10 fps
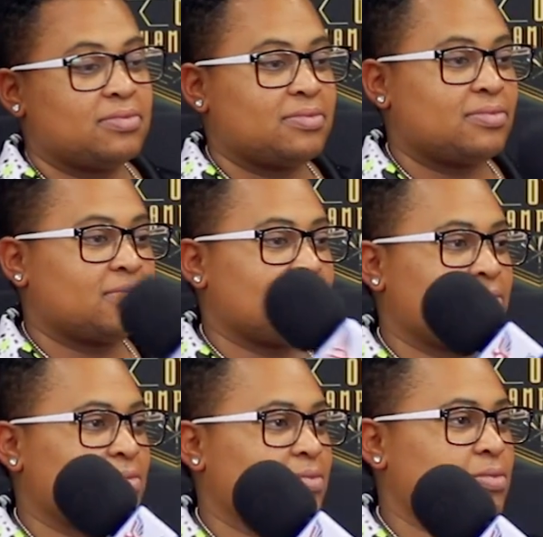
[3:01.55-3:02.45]

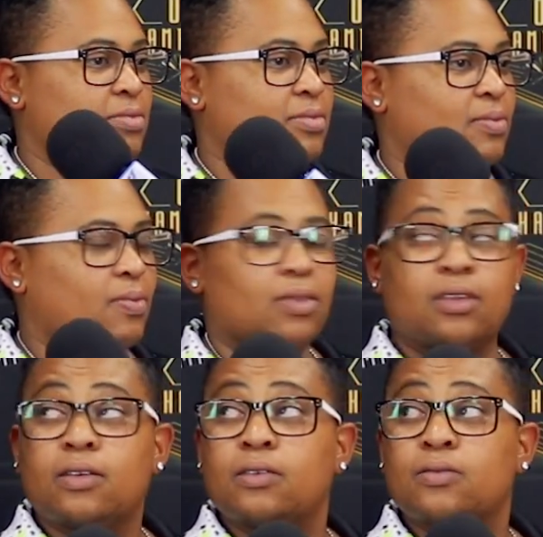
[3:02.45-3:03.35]

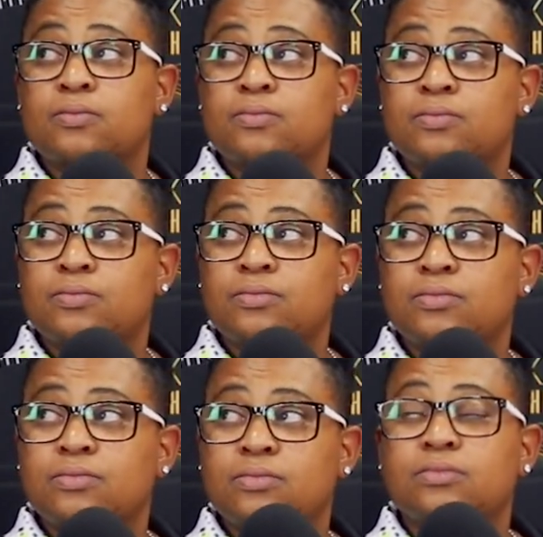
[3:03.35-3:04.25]

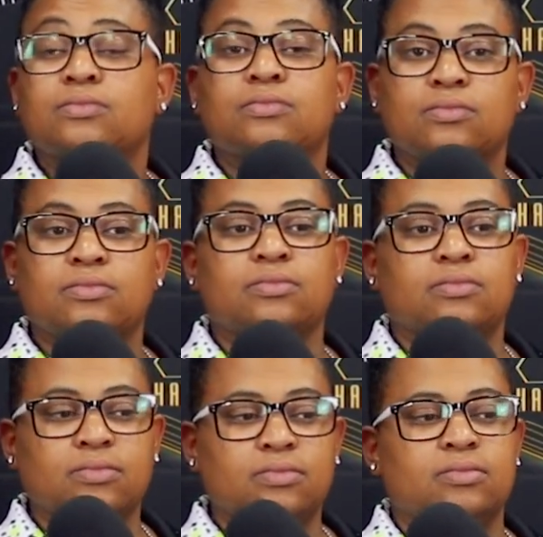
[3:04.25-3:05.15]

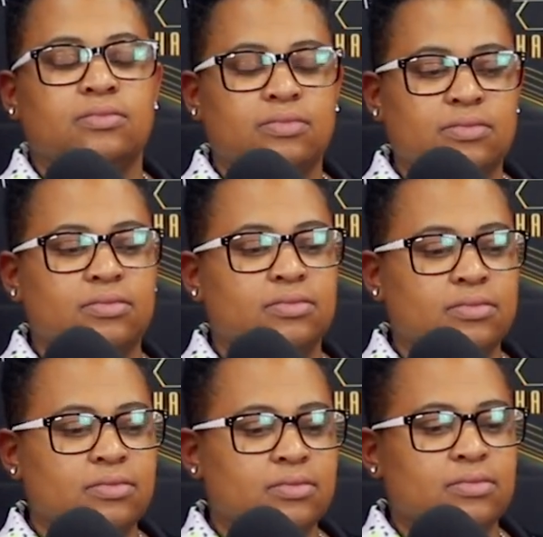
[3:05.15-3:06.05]

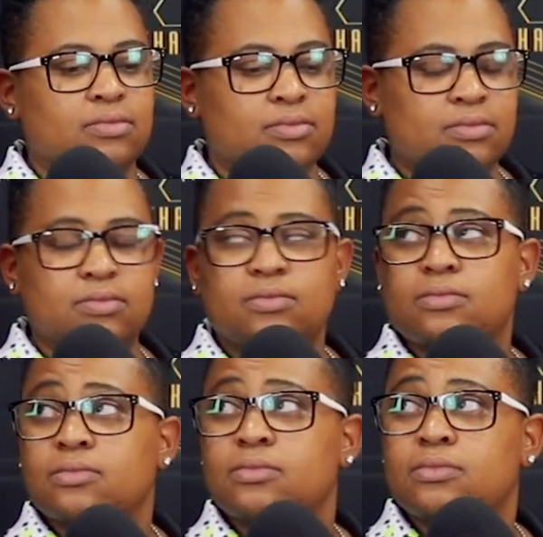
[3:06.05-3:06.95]

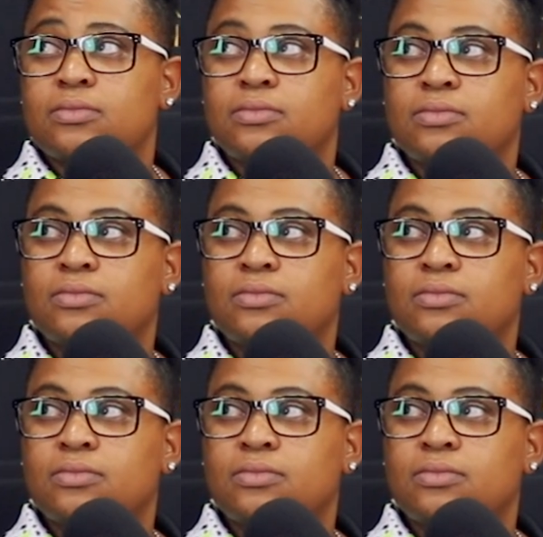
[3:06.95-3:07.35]
This person isn't speaking.